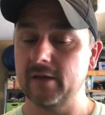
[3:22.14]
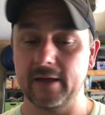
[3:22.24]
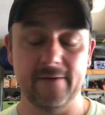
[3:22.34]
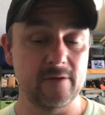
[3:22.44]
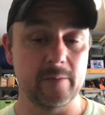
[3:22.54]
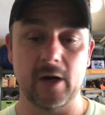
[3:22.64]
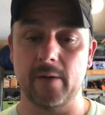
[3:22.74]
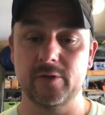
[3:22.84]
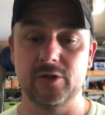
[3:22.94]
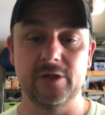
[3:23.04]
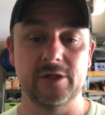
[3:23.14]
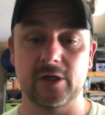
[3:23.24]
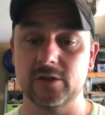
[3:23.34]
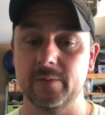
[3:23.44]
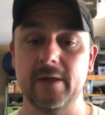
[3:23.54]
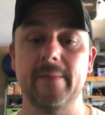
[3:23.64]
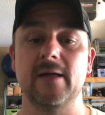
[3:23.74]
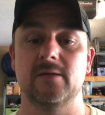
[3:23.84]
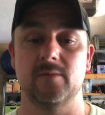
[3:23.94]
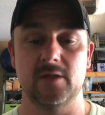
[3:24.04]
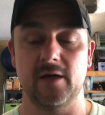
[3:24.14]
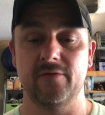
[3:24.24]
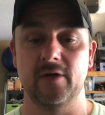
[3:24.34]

give them an opportunity to talk to me about some stuff.